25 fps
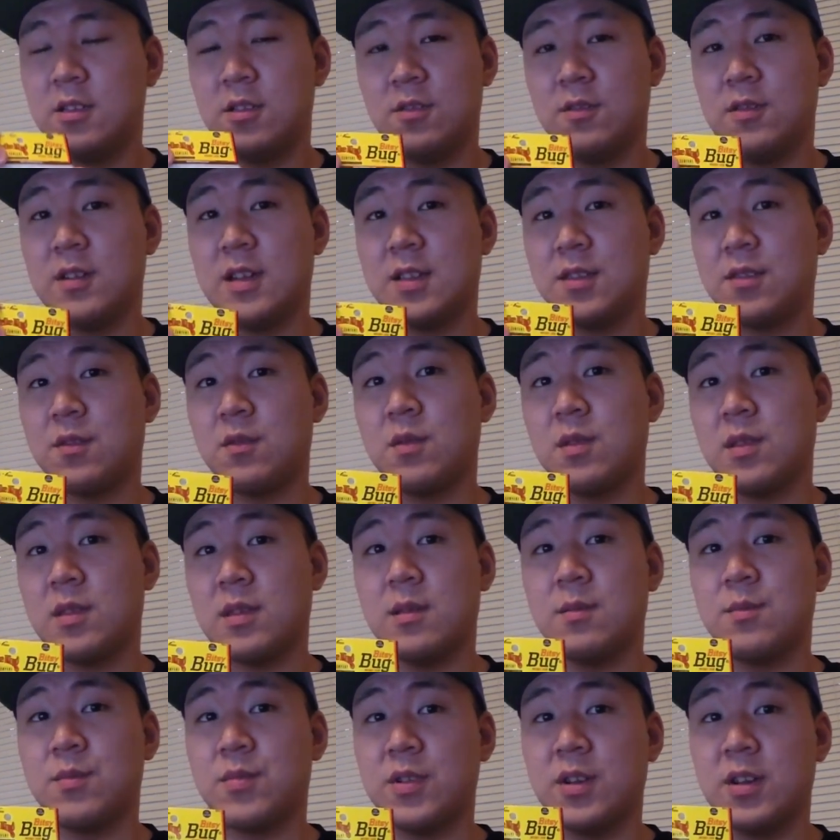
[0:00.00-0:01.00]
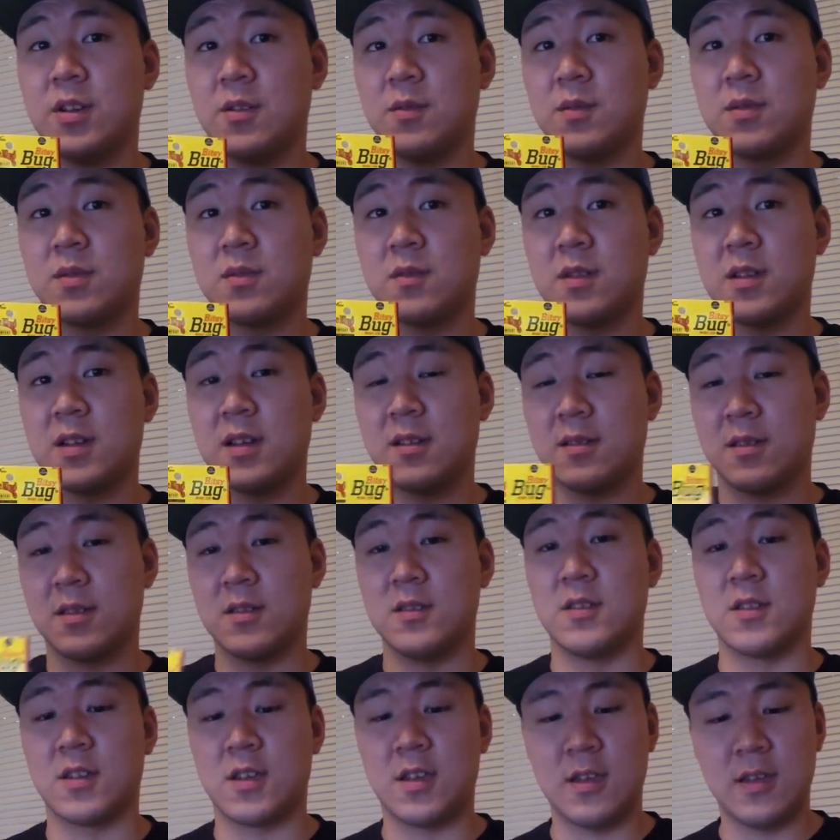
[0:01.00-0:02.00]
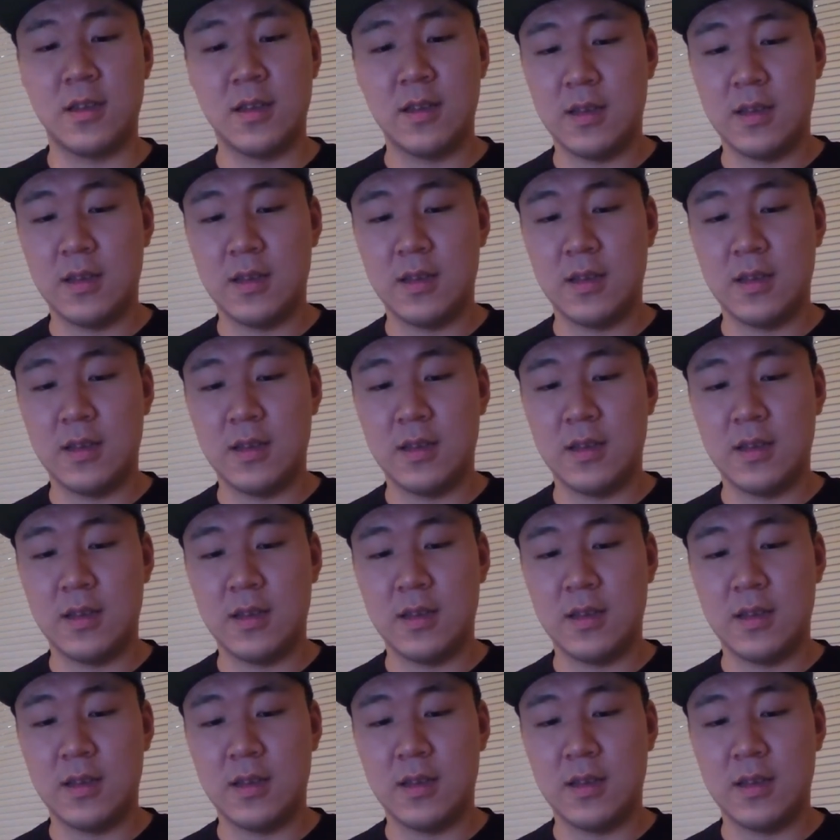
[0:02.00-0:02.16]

Do not throw this on braid, you'll straighten out the hook.